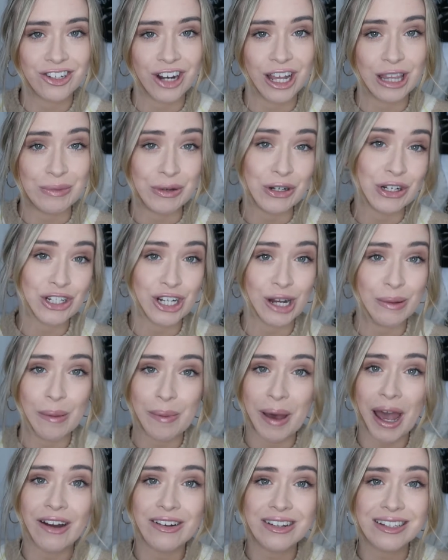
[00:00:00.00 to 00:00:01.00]
try them on and show my
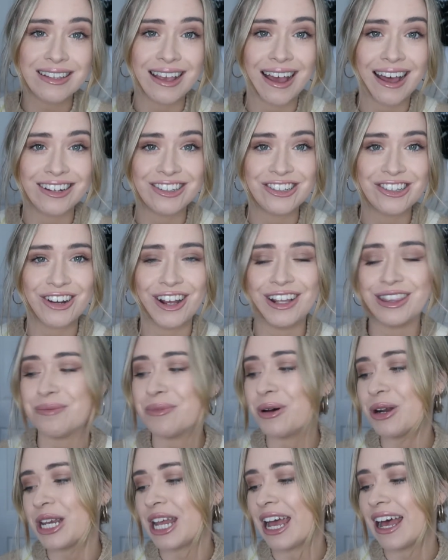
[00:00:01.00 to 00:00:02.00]
parents. I hadn't tried them
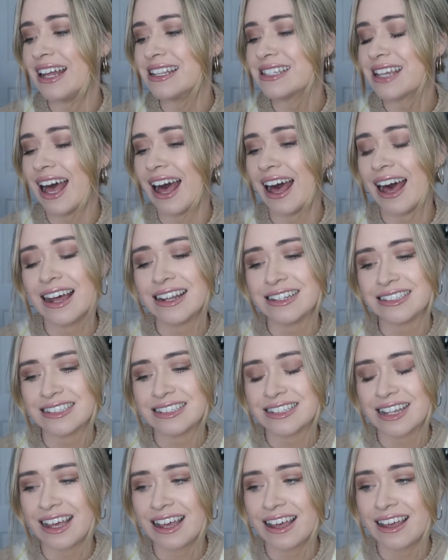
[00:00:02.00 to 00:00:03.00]
on yet, and